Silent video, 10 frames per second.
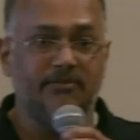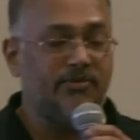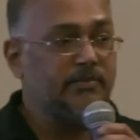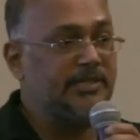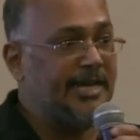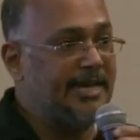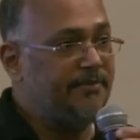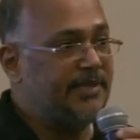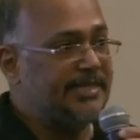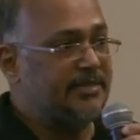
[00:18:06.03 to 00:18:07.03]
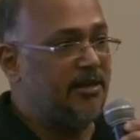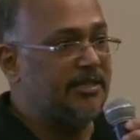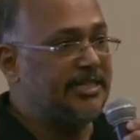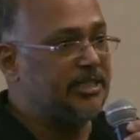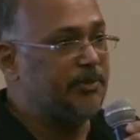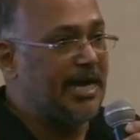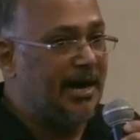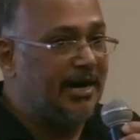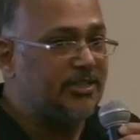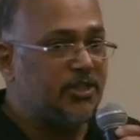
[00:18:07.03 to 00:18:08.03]
from the time the technology has been
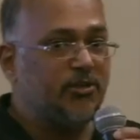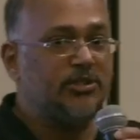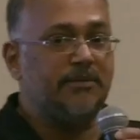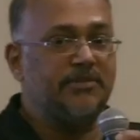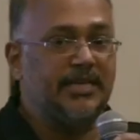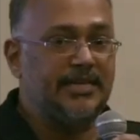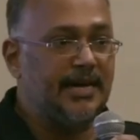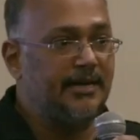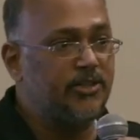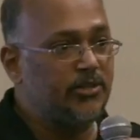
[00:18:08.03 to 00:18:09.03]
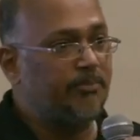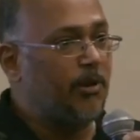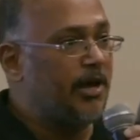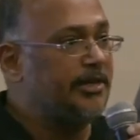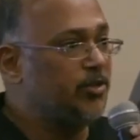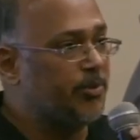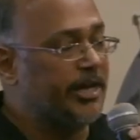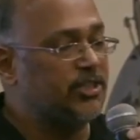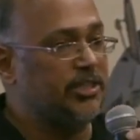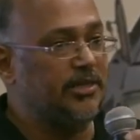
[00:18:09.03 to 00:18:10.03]
asked to do something and to deploy to
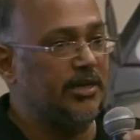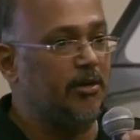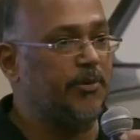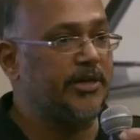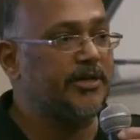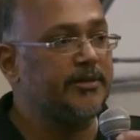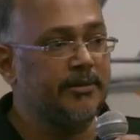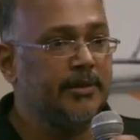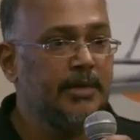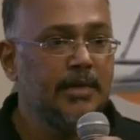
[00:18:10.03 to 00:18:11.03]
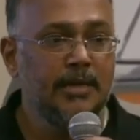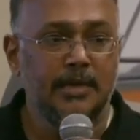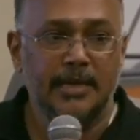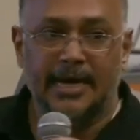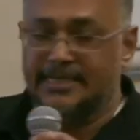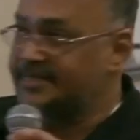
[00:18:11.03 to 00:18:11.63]
production and operate. And the